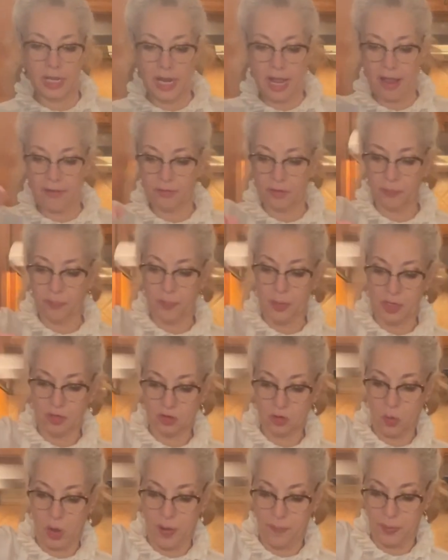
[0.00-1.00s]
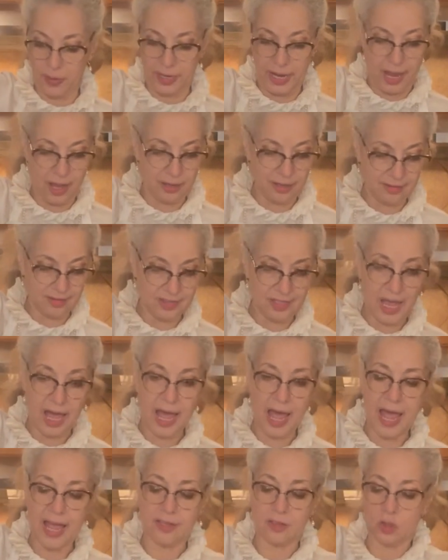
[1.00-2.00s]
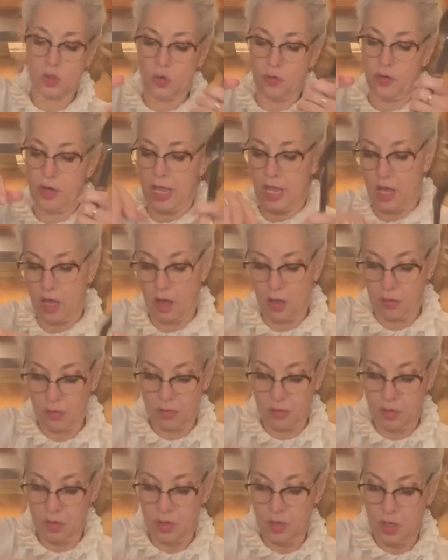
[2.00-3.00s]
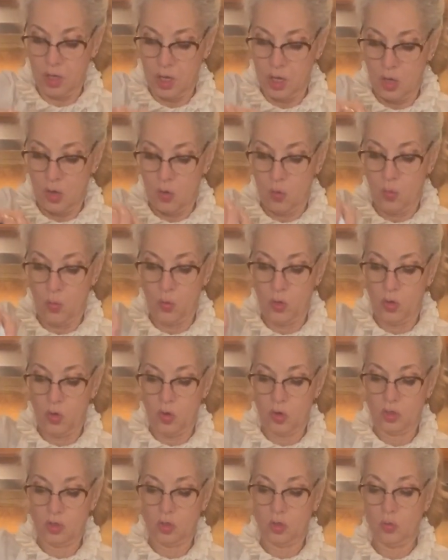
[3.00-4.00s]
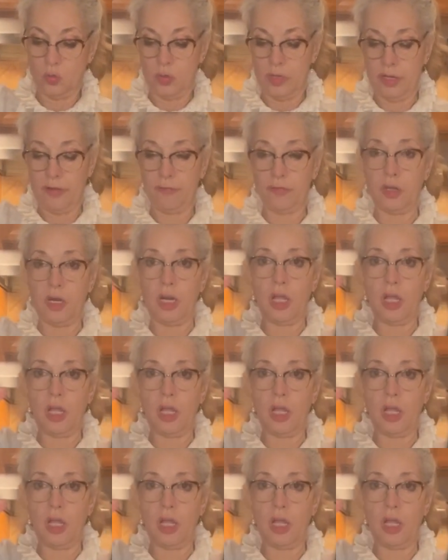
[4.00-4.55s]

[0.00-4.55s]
I've been scraping down the side. So now we're going to lift it